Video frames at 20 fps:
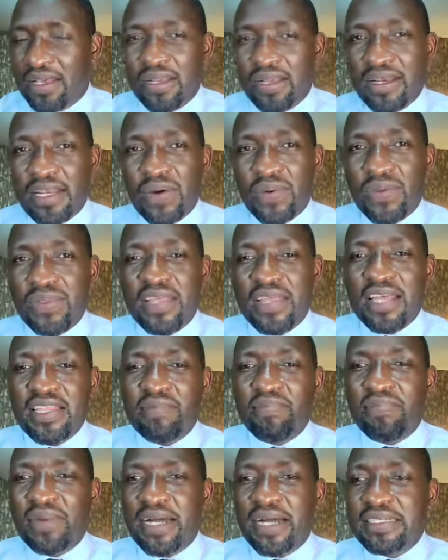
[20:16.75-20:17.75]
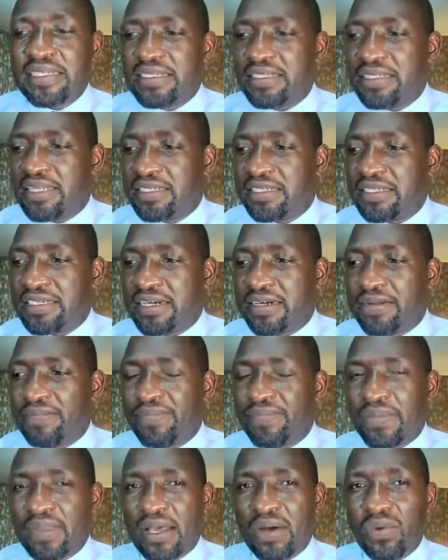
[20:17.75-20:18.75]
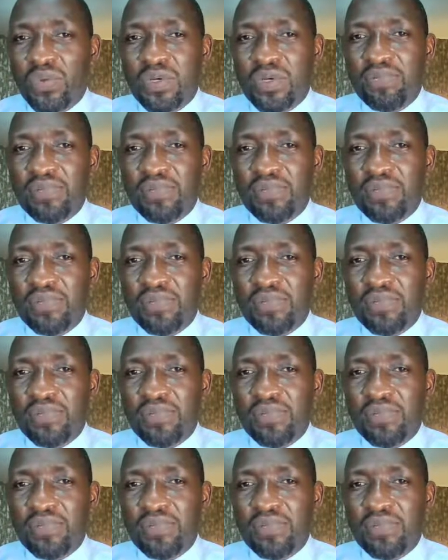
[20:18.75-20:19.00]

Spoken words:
Now, the other part that I would